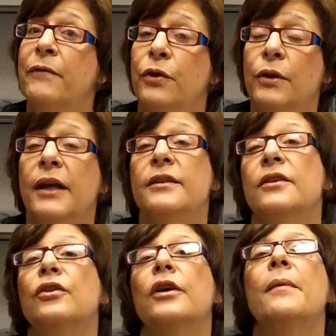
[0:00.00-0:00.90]
if you'd like
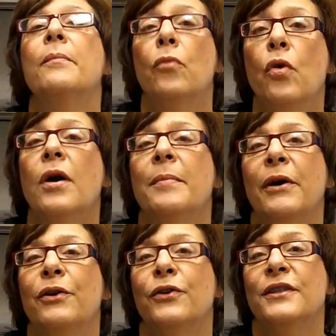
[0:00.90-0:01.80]
to look up more
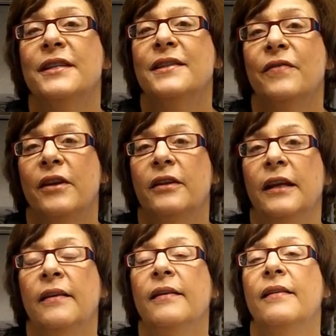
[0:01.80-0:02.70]
about nurse incivility.